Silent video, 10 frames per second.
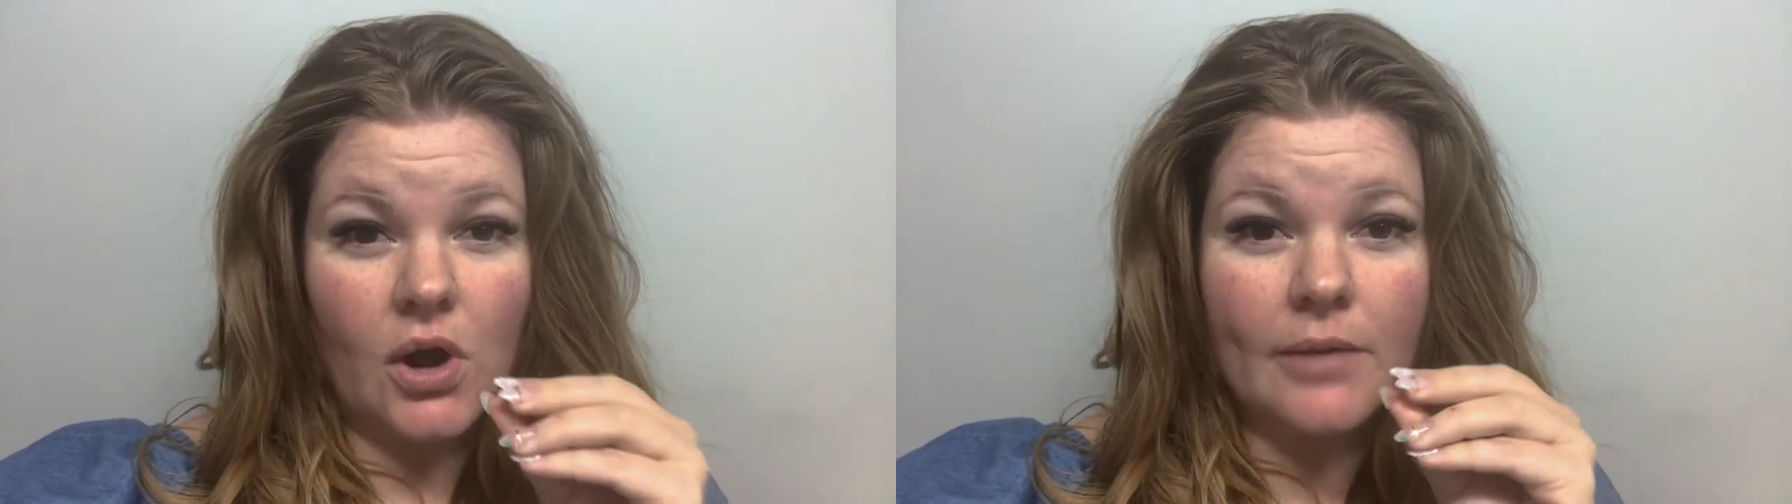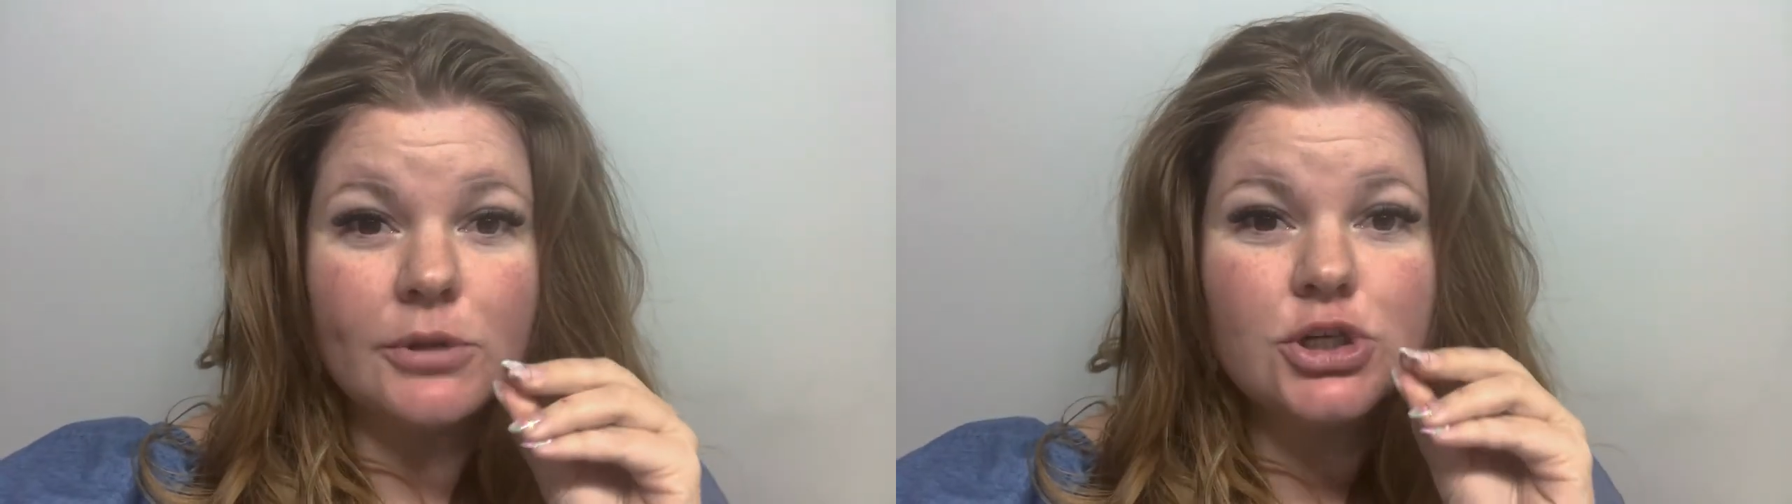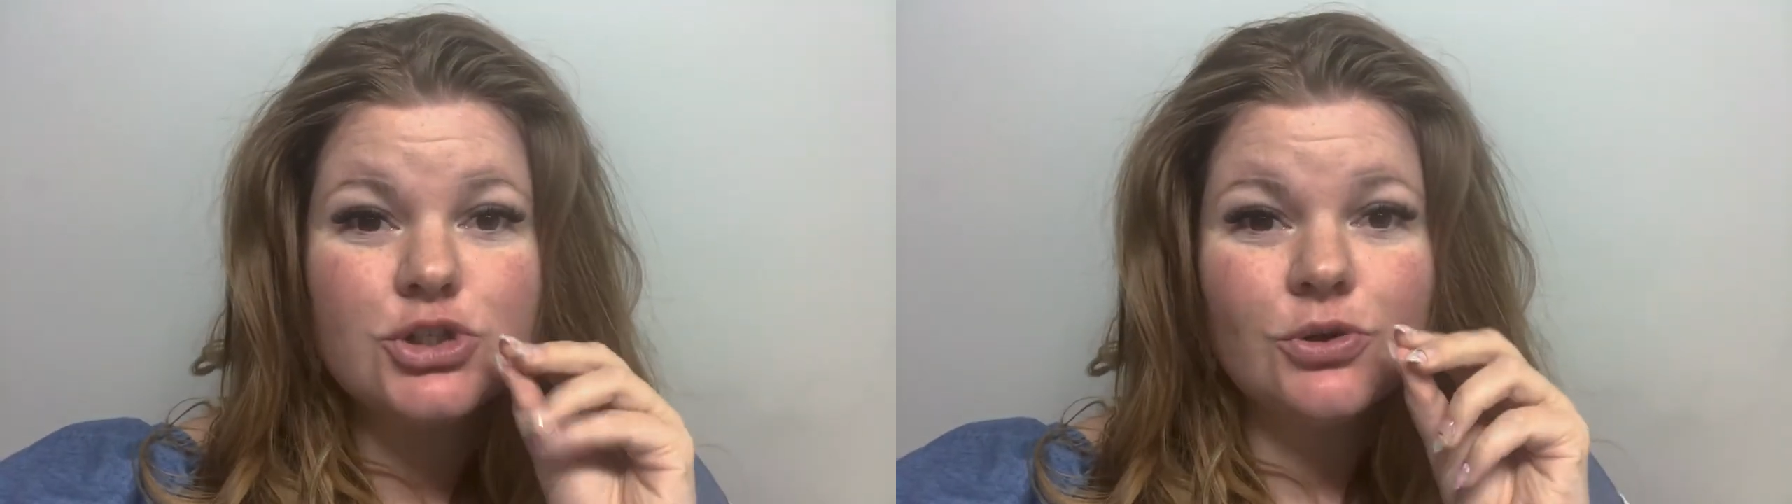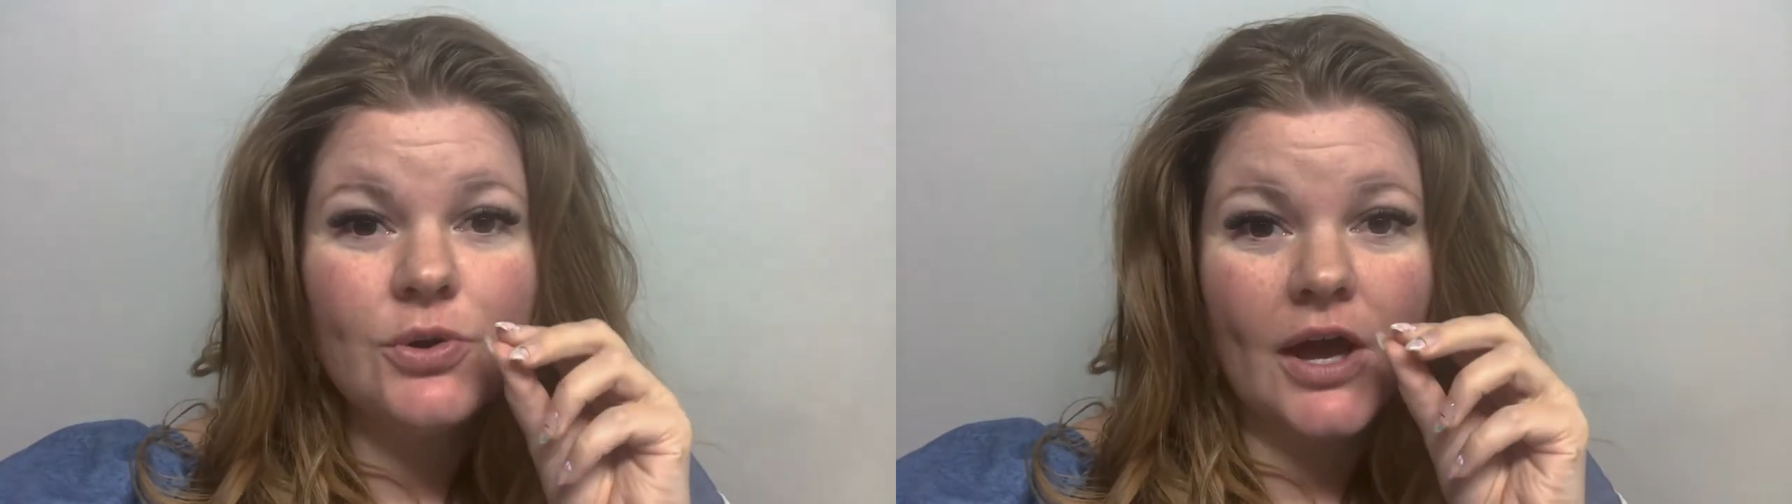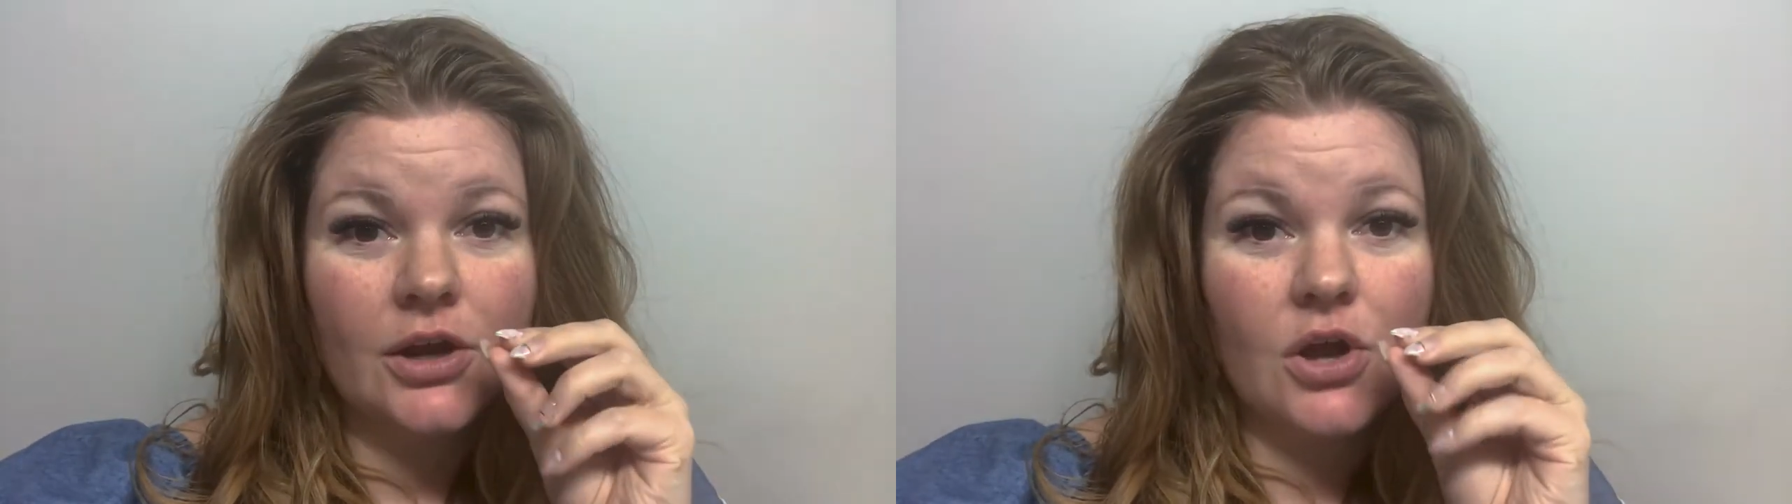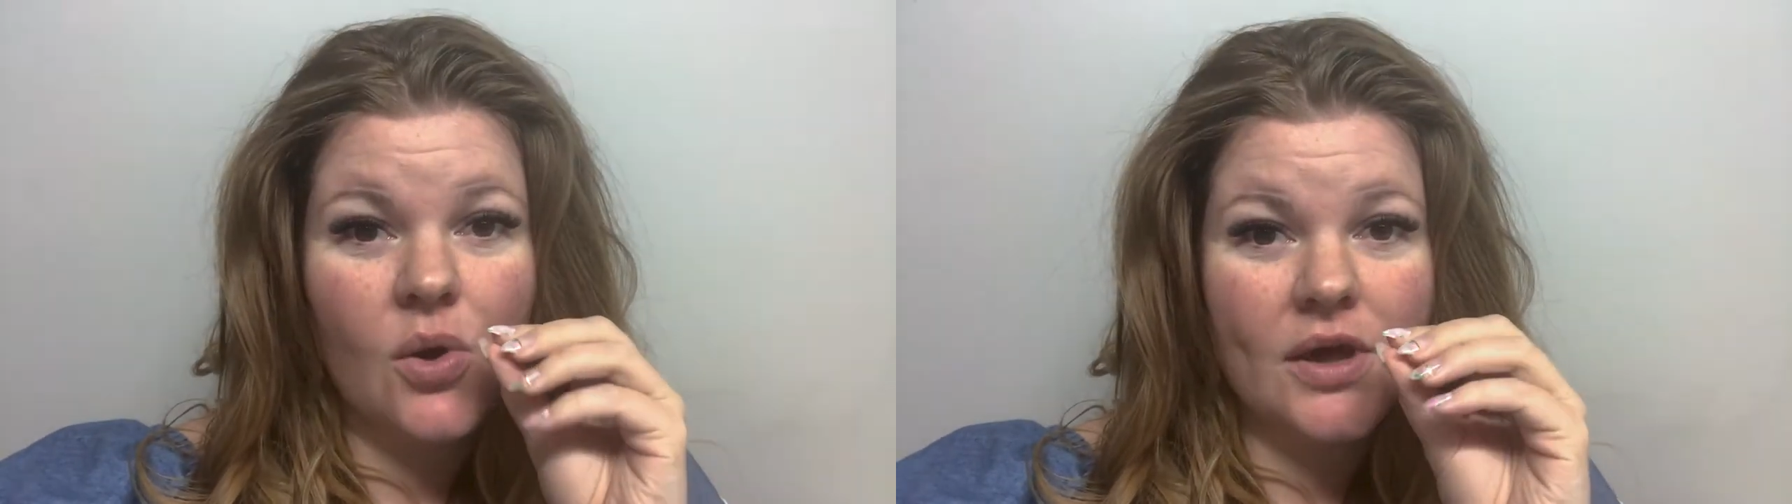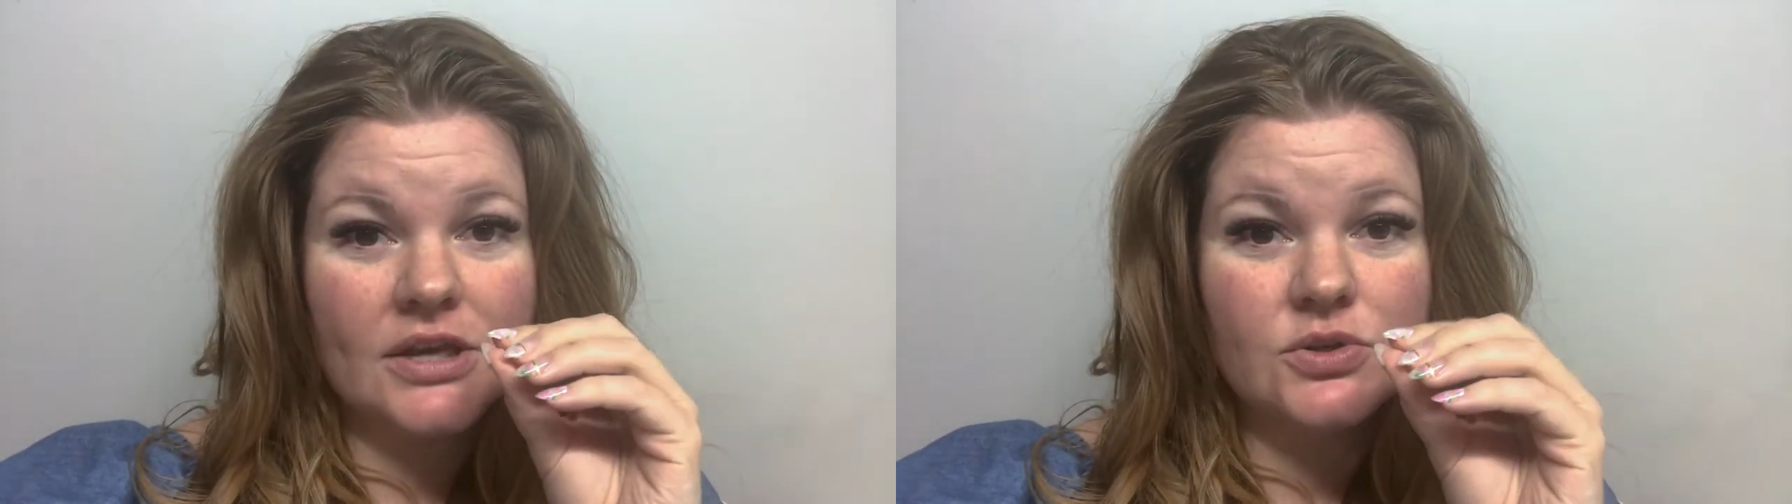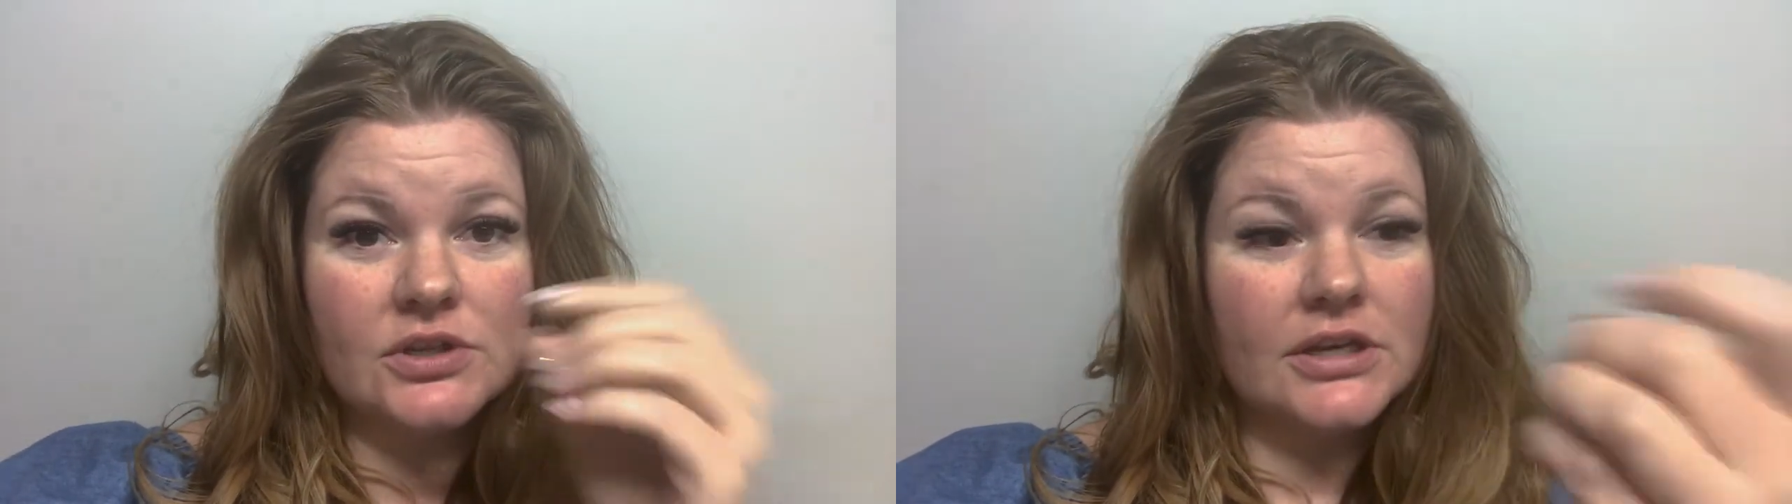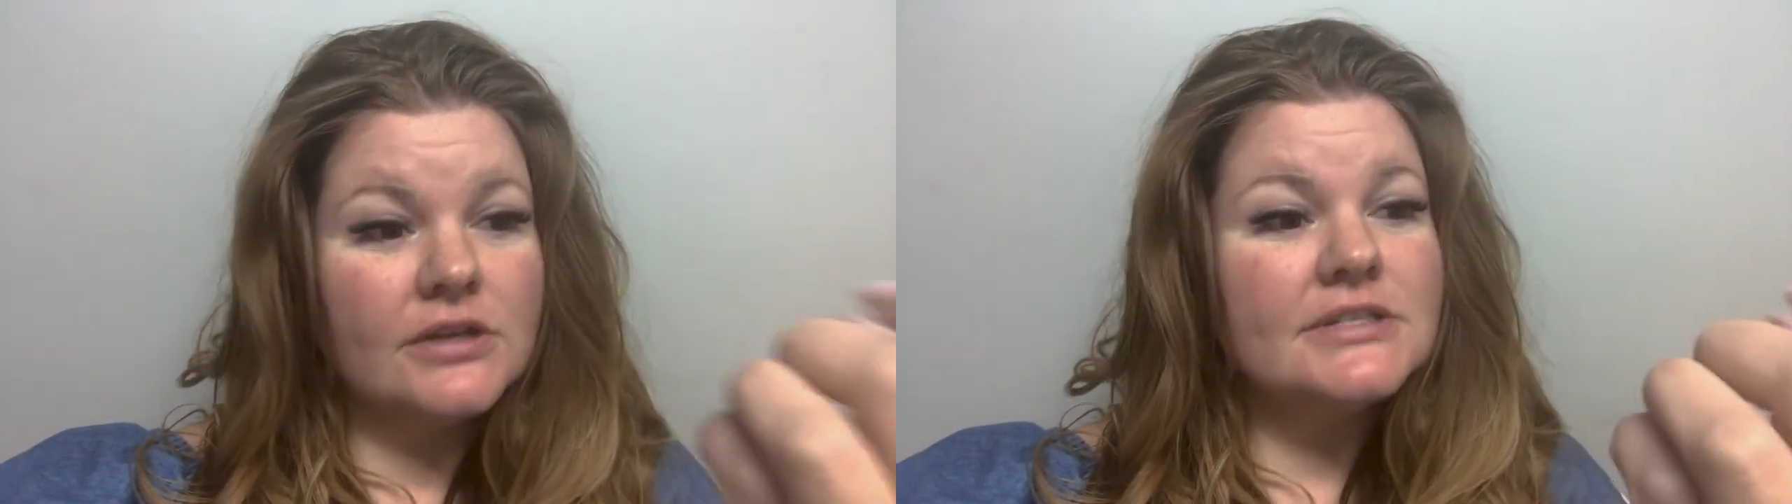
I'm gonna show you how to go in and do the nail